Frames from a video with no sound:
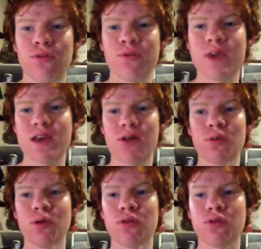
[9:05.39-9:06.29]
me. I
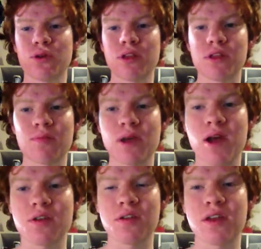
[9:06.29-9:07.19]
will do another
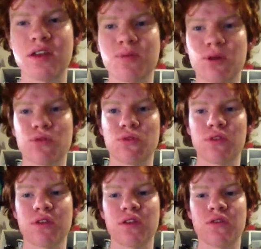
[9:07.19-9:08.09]
comparison, Xbox
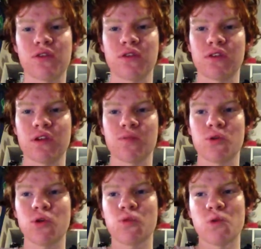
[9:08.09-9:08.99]
360 versus
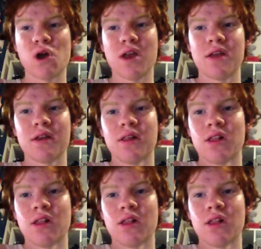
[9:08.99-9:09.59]
Xbox One,